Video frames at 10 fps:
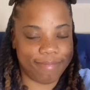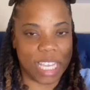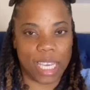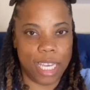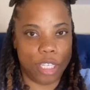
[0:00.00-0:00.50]

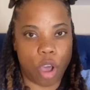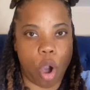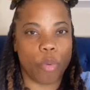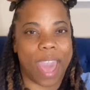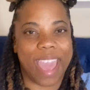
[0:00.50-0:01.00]
he's
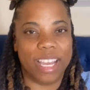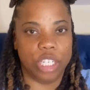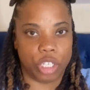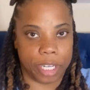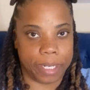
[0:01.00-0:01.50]

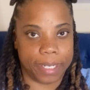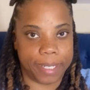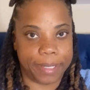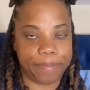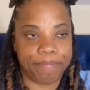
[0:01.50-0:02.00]
Caucasian.
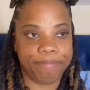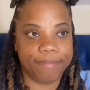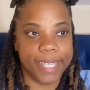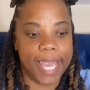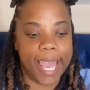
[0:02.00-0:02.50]

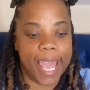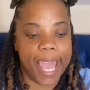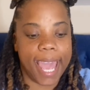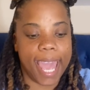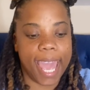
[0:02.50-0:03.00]

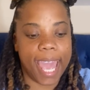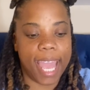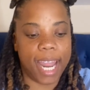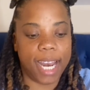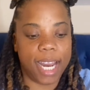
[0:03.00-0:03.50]

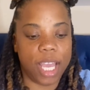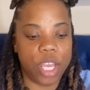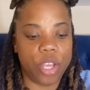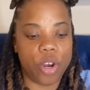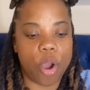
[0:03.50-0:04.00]
And,
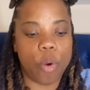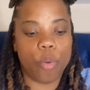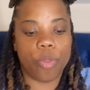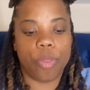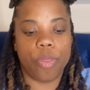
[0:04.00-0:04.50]
you
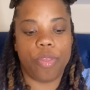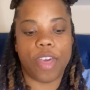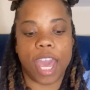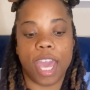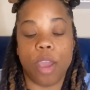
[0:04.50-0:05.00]
know,
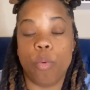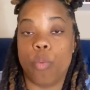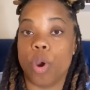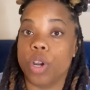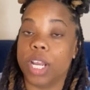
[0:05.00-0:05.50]
they
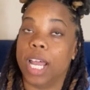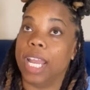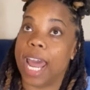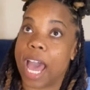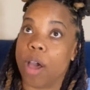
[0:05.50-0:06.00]
weren't
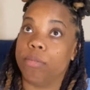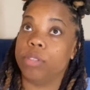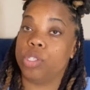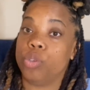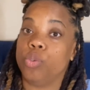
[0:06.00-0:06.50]
allowed
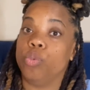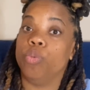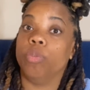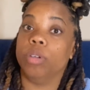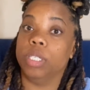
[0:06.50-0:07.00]

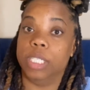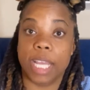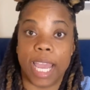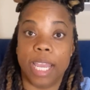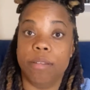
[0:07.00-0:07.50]
to
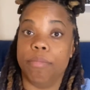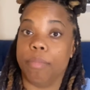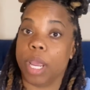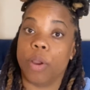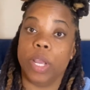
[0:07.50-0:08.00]
date,
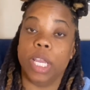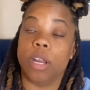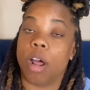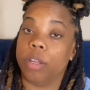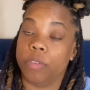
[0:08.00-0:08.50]
marry, and
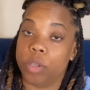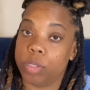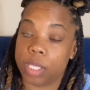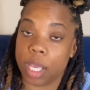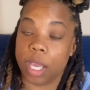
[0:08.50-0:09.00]
all of those
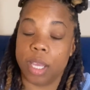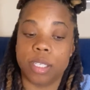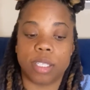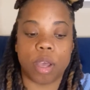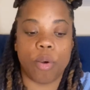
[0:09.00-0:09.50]

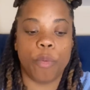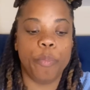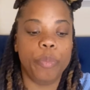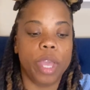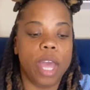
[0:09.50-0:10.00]
things. So
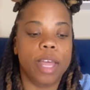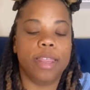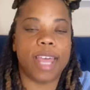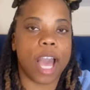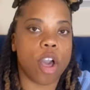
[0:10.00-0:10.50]

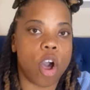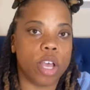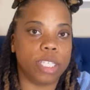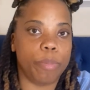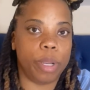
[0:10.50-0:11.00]
that
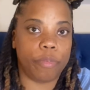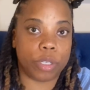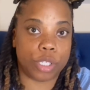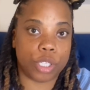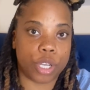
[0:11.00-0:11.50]
caused a bit of a
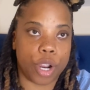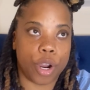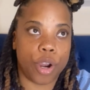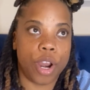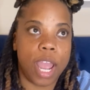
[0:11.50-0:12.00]

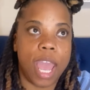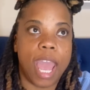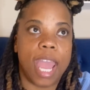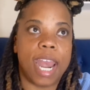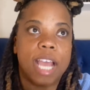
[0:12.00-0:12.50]
stir.
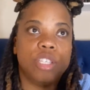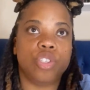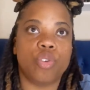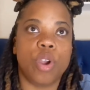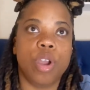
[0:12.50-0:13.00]
And as the
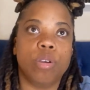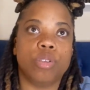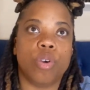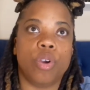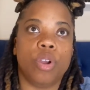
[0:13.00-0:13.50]
story goes
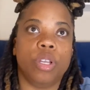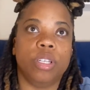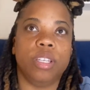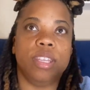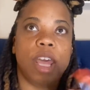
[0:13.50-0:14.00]

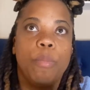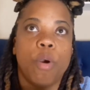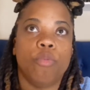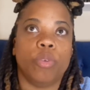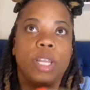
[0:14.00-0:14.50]
on, they
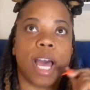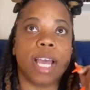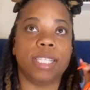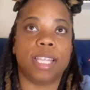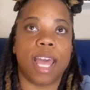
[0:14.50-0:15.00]
both
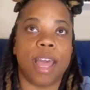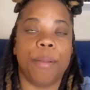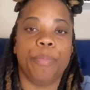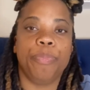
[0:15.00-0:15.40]
realize that